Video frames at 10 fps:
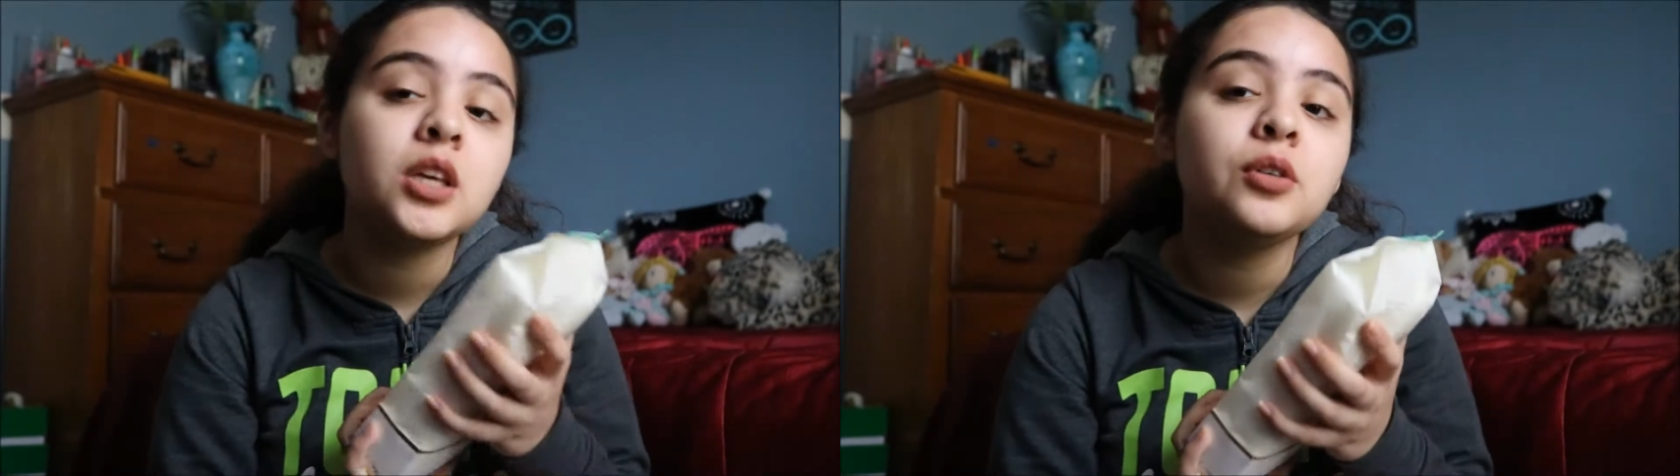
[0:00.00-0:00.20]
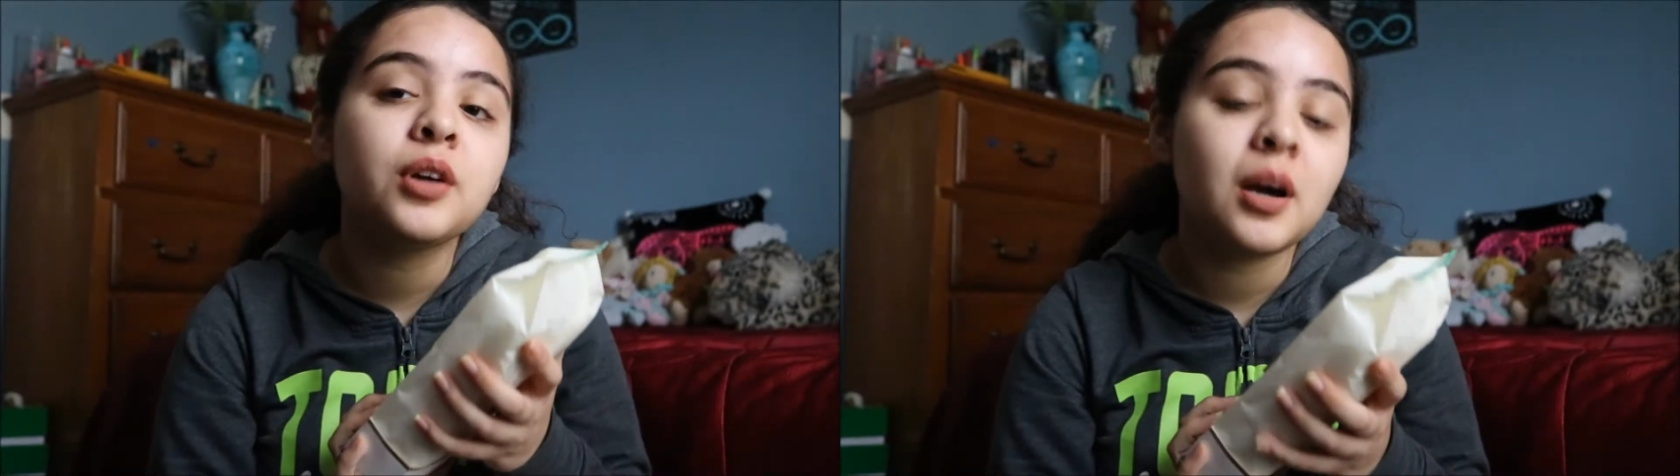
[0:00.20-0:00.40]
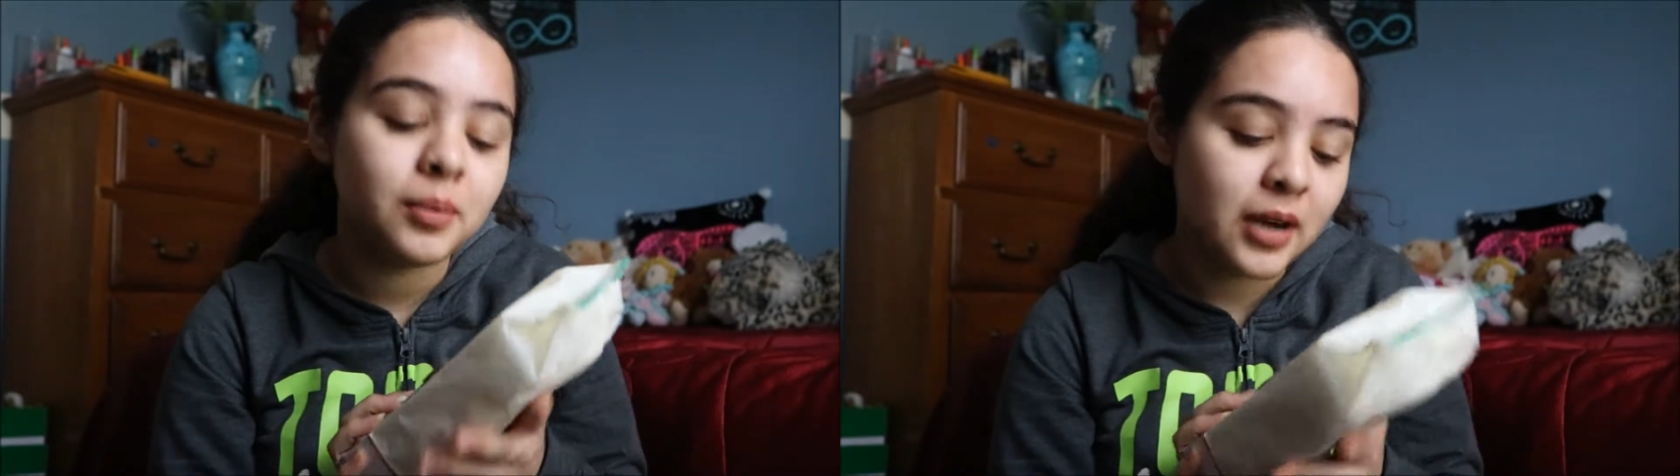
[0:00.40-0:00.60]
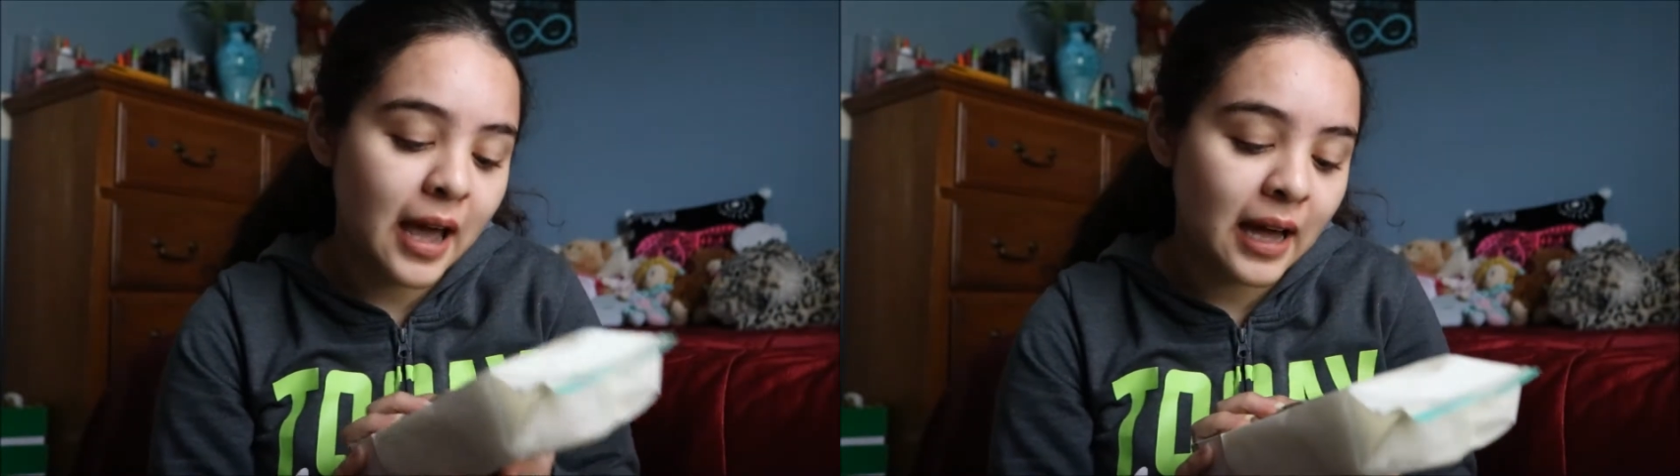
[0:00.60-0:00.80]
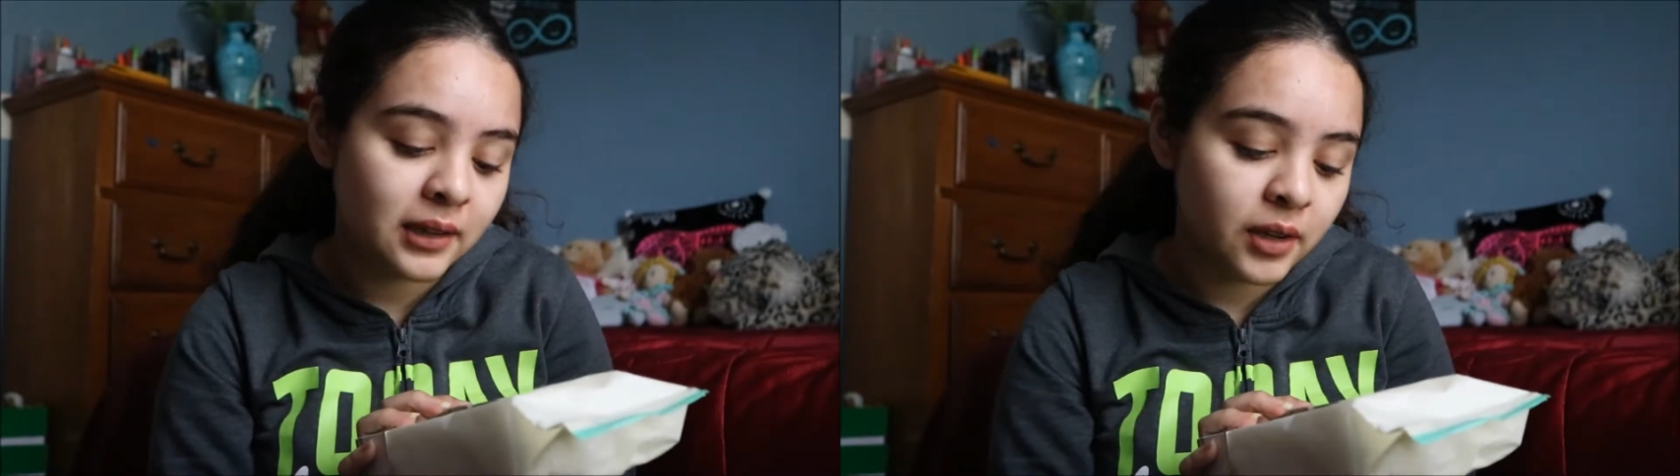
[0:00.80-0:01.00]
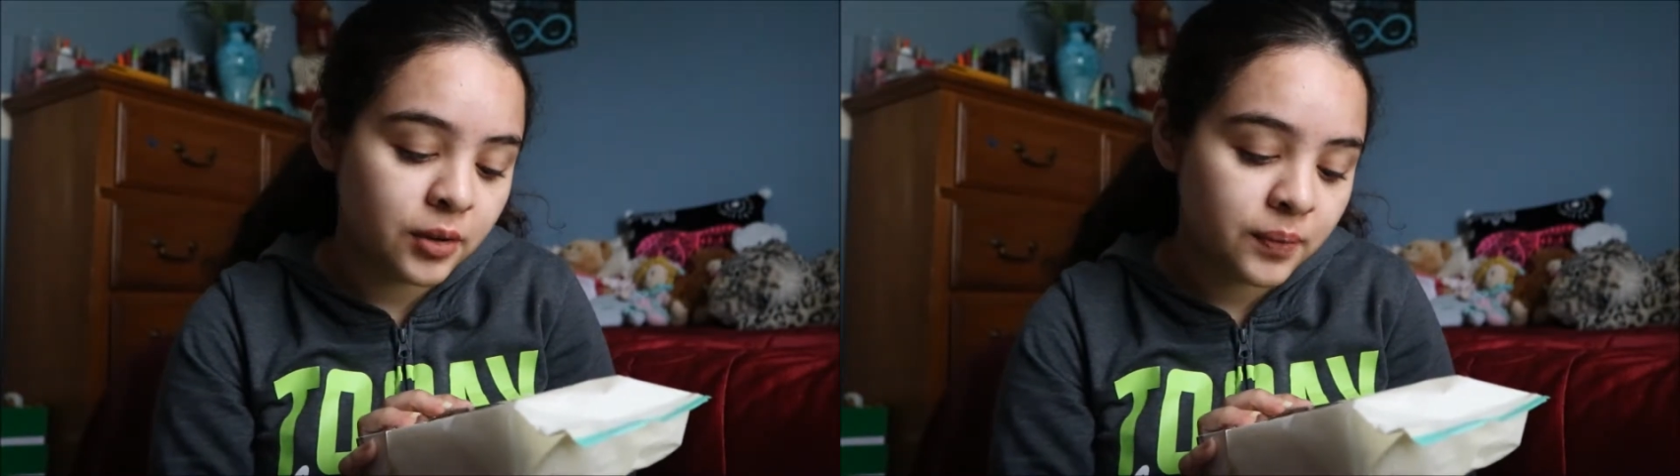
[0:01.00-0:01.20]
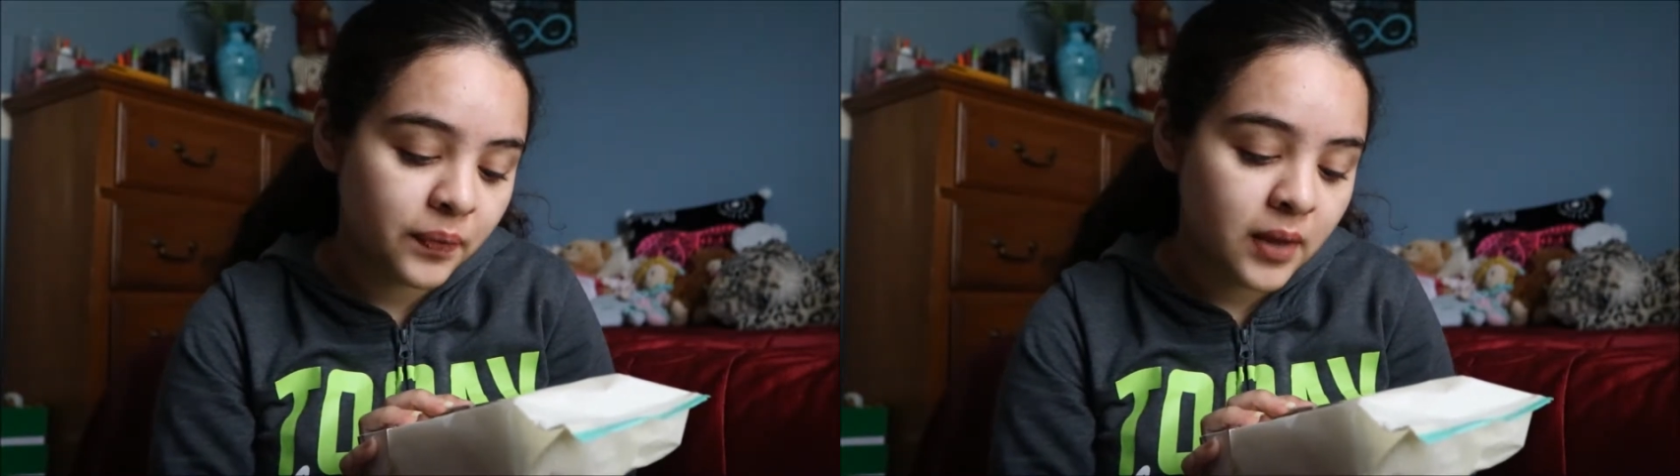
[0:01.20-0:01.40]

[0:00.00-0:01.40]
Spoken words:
Cucumber aloe